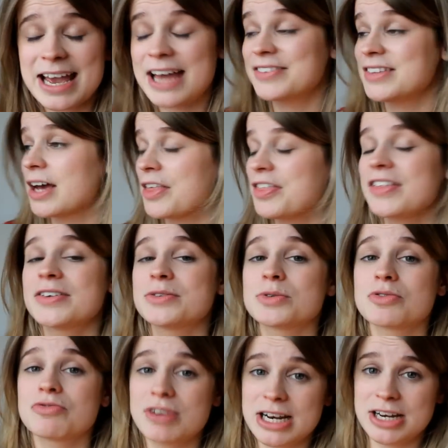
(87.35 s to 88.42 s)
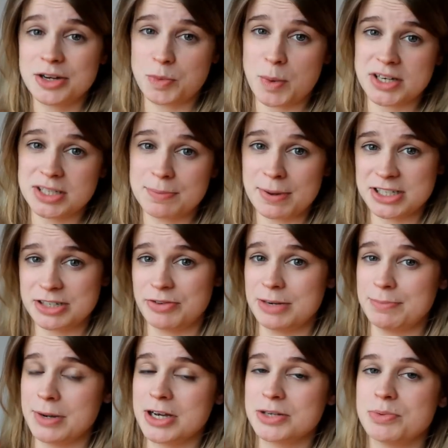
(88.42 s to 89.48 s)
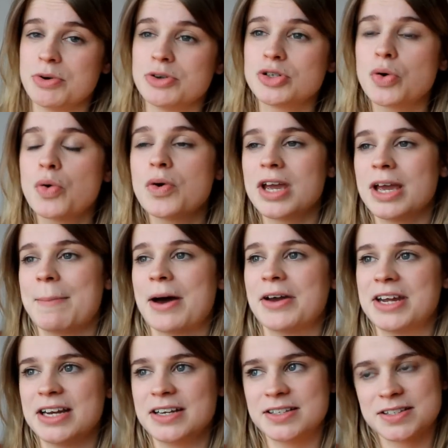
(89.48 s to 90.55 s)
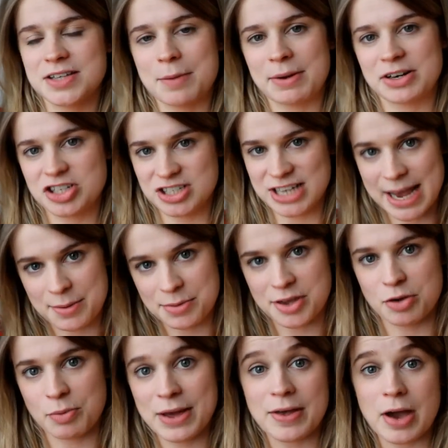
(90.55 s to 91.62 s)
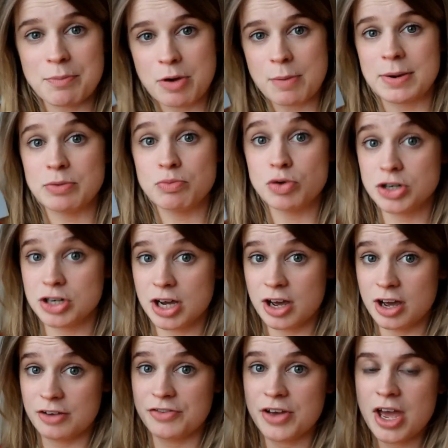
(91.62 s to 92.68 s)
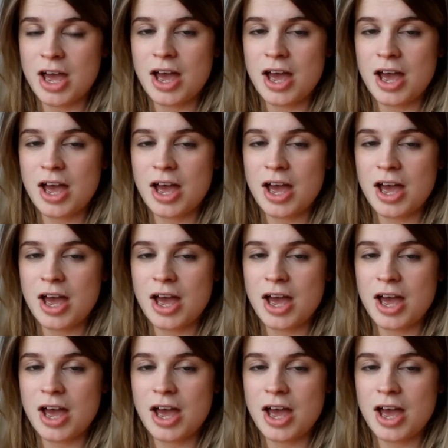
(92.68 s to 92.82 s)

and I think this was a really good one to buddy read because we were talking about it in so much depth in a way that I probably wouldn't have